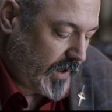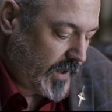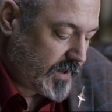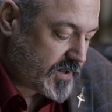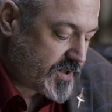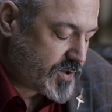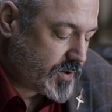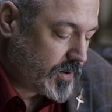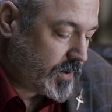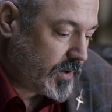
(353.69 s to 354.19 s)
I
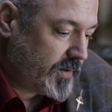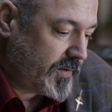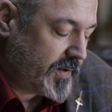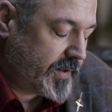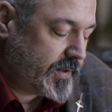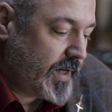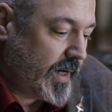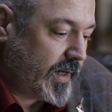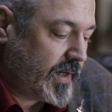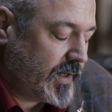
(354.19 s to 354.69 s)
stood on
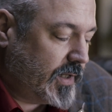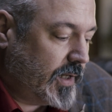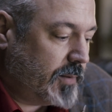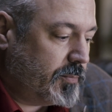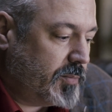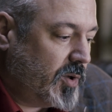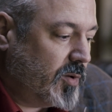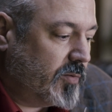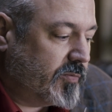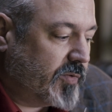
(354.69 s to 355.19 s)
the deck of
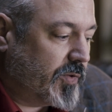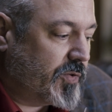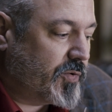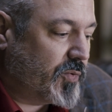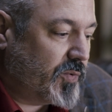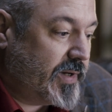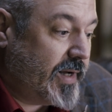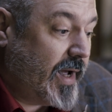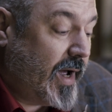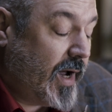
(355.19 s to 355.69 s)
that boat for
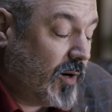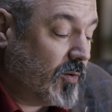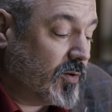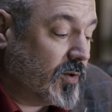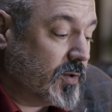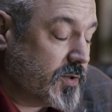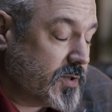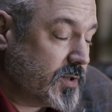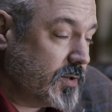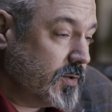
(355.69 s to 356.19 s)
3
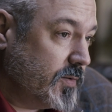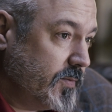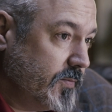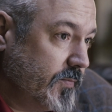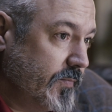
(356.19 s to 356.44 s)
hours